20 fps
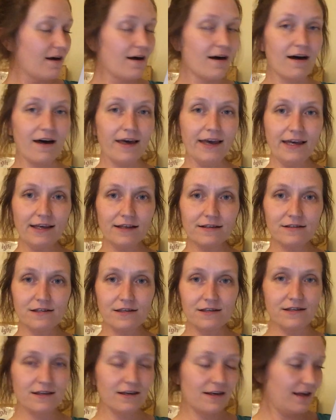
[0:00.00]

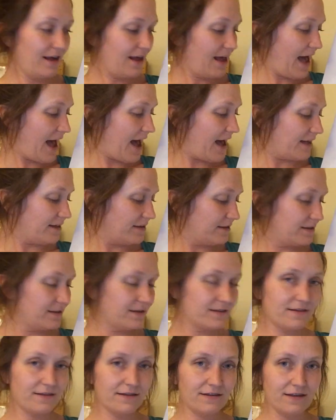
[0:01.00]
fight and
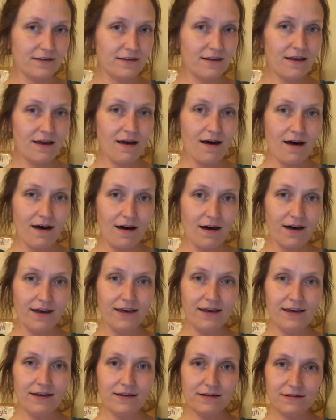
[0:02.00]

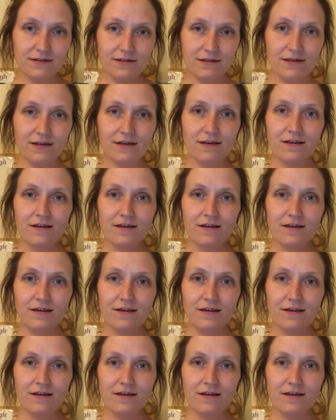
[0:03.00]
sight,